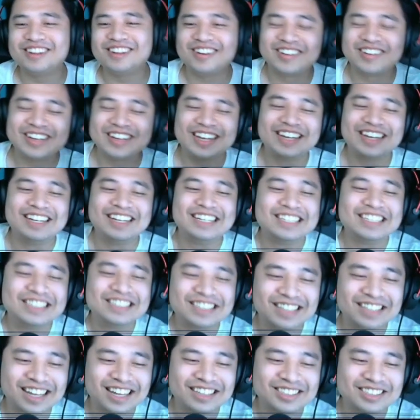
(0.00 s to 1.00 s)
Okay,
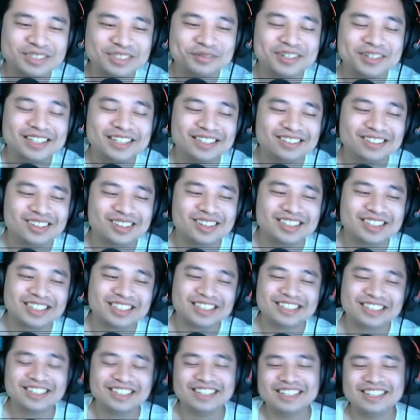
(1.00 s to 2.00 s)
that's pretty
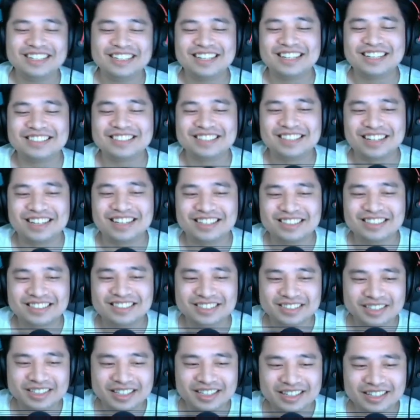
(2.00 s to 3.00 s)
lucky. That's nice.